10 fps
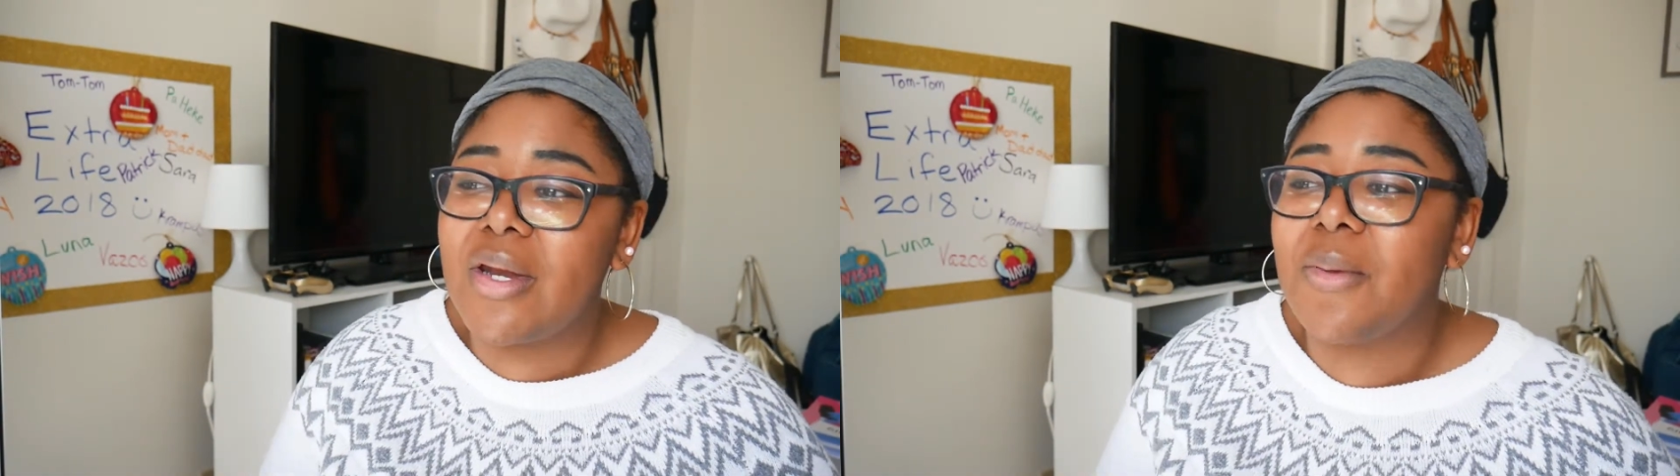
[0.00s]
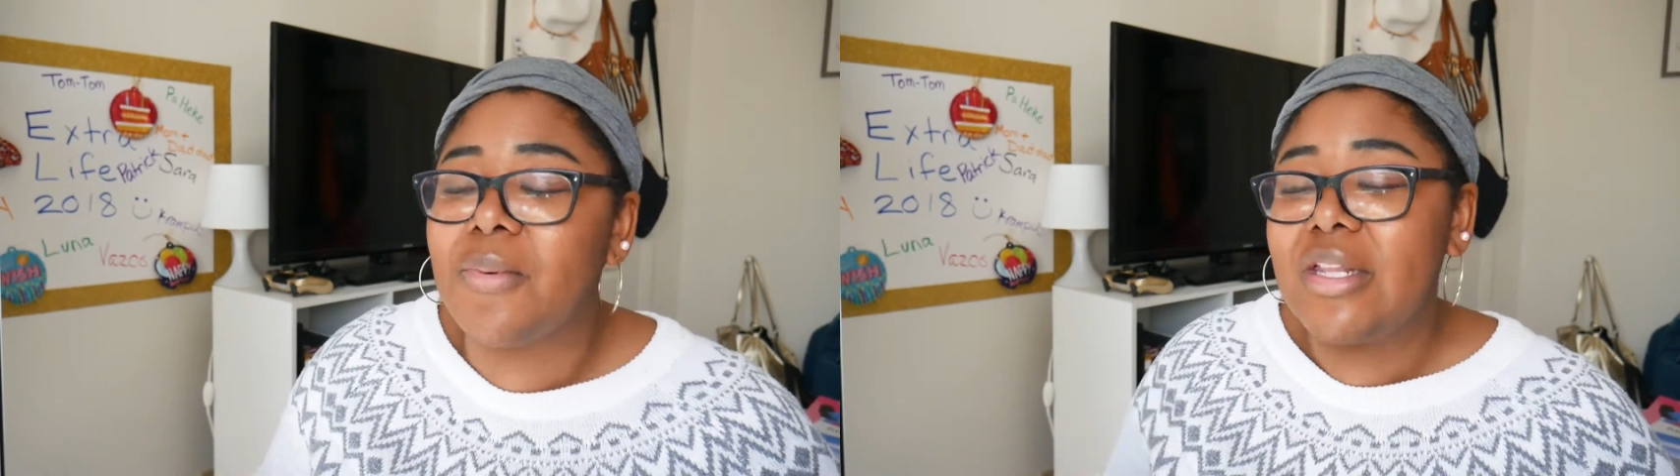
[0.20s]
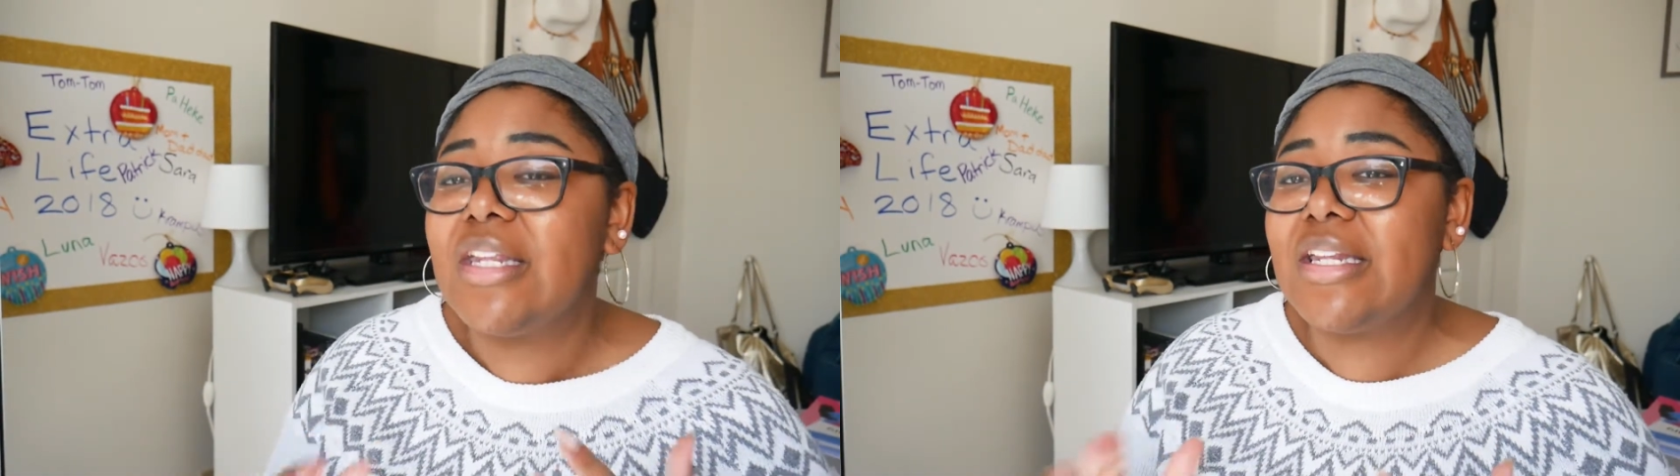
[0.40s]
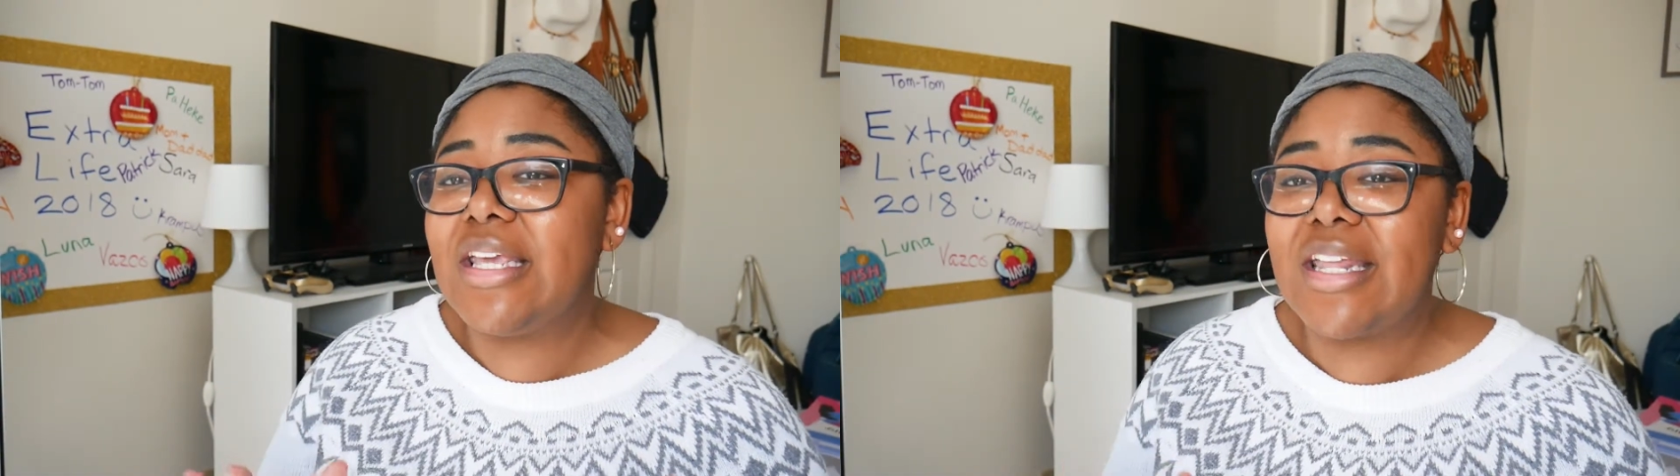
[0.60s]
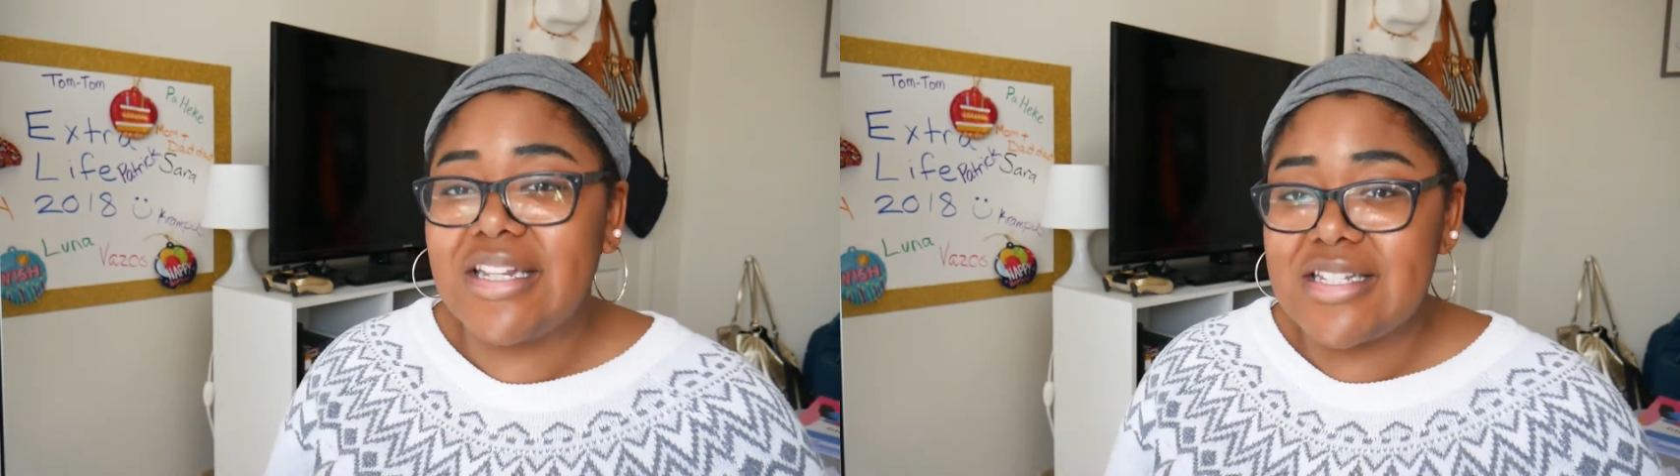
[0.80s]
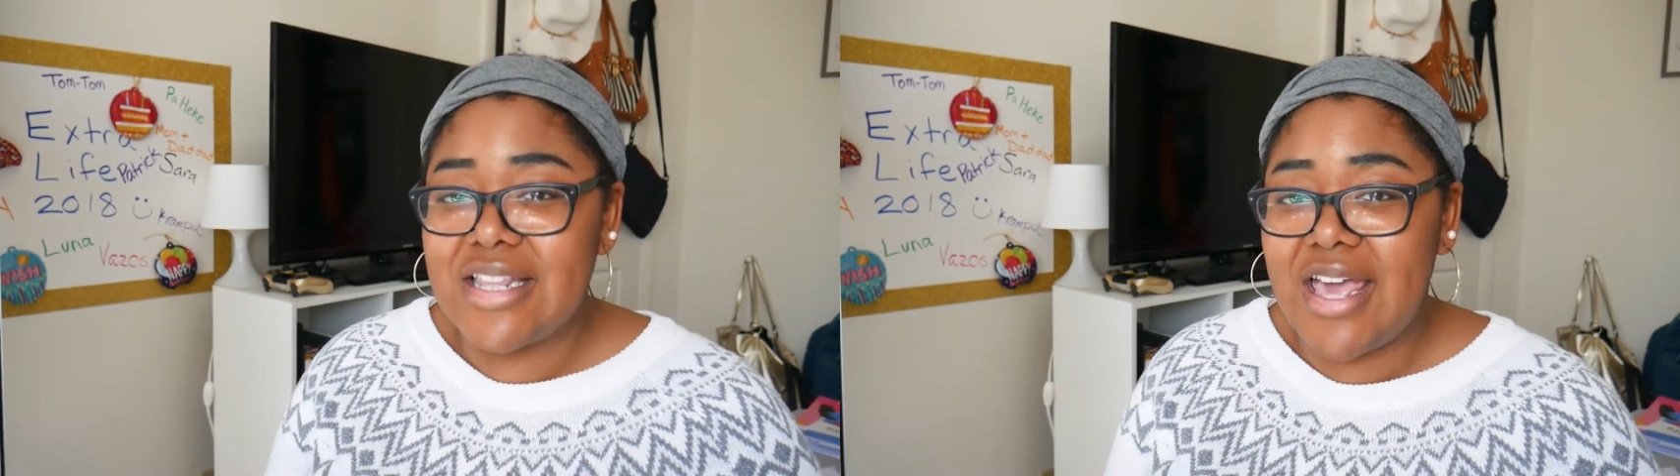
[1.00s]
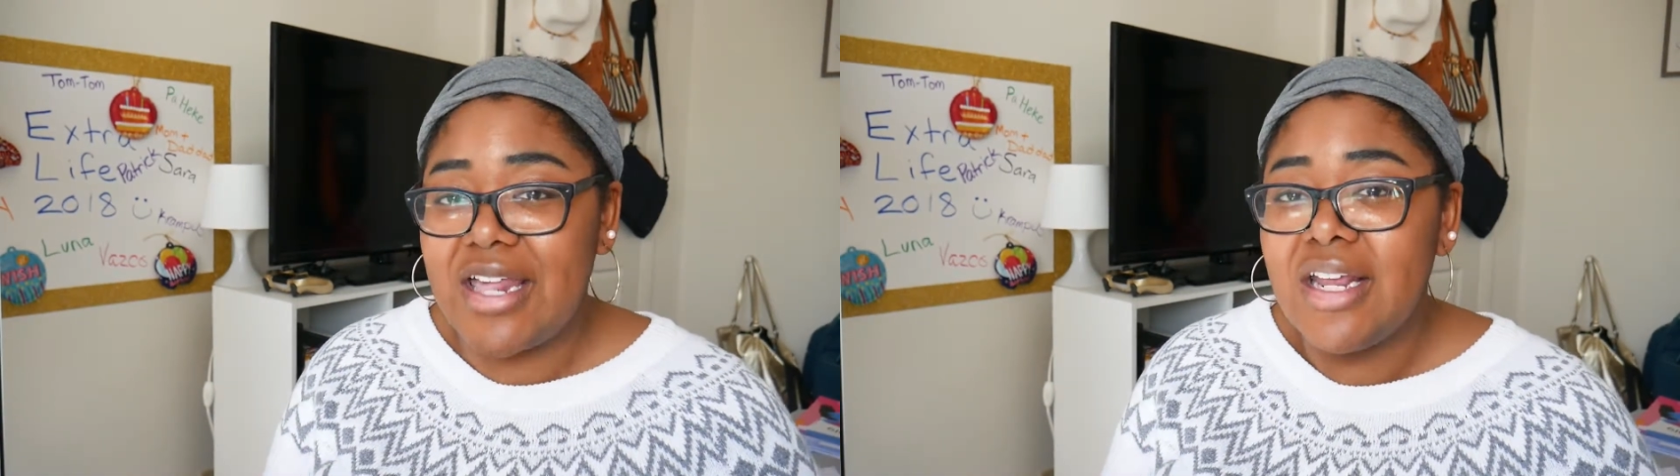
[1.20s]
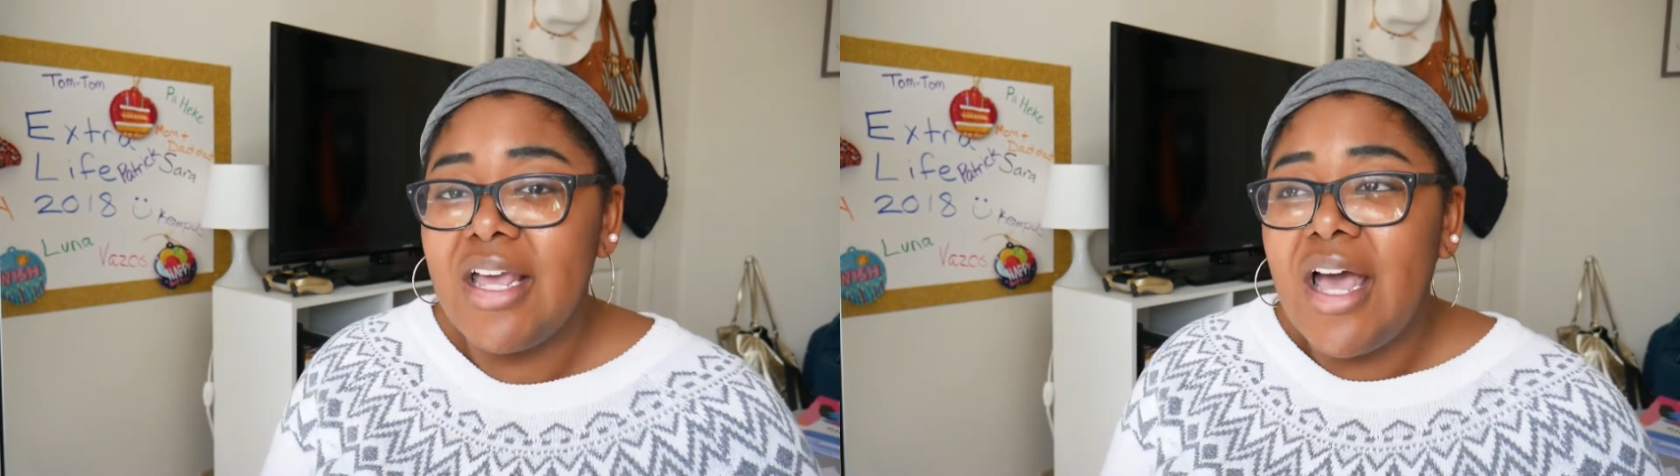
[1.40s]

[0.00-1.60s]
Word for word: and I really need to get into that.